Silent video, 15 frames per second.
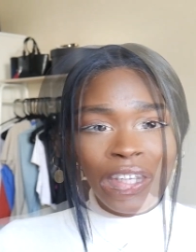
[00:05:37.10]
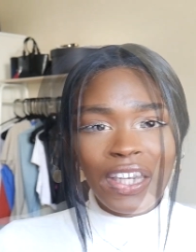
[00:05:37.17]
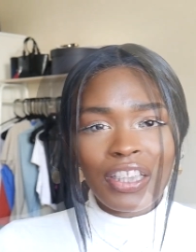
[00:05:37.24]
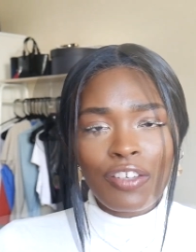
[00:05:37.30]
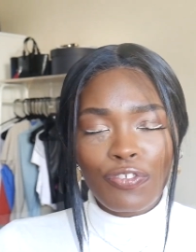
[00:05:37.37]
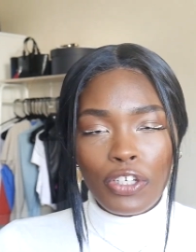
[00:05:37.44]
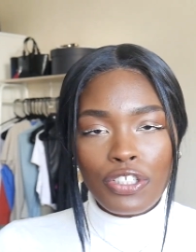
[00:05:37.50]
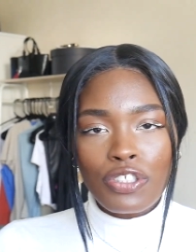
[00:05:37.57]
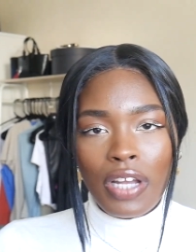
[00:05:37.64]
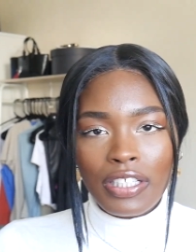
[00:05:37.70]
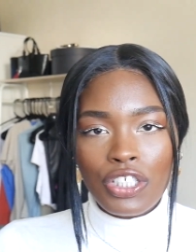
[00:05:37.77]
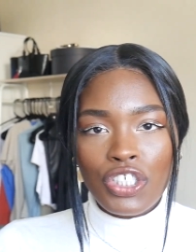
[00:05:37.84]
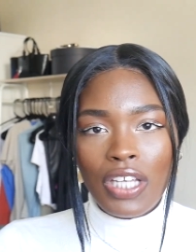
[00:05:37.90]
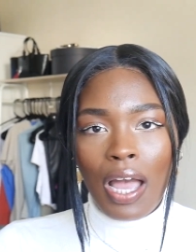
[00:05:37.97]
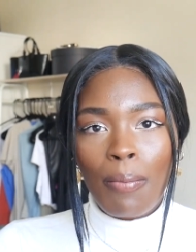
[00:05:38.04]
And if you're
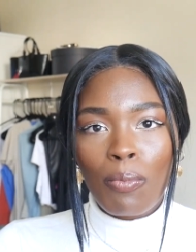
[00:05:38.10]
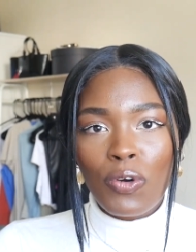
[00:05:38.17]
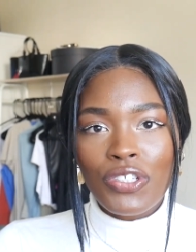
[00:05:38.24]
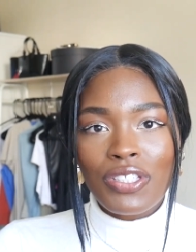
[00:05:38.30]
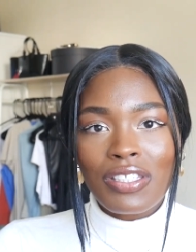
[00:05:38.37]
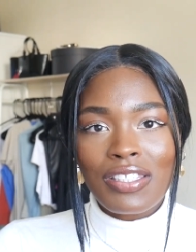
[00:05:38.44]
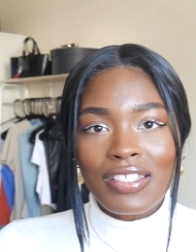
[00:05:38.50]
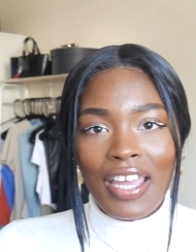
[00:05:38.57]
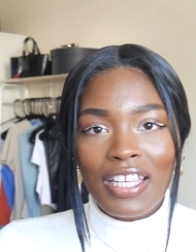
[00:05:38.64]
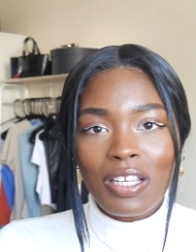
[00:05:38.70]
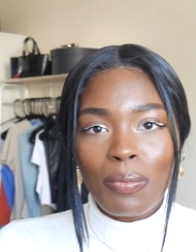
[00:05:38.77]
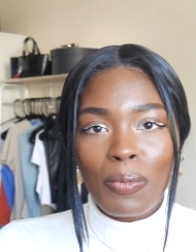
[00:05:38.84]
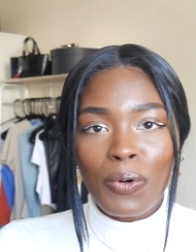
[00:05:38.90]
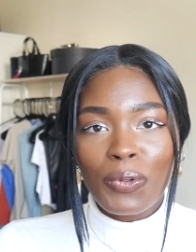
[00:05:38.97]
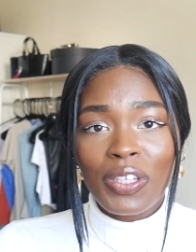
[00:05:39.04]
trying to shop more
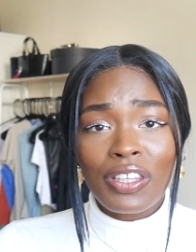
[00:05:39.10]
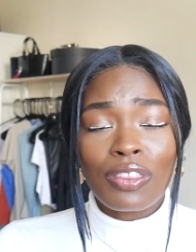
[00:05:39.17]
sustainable,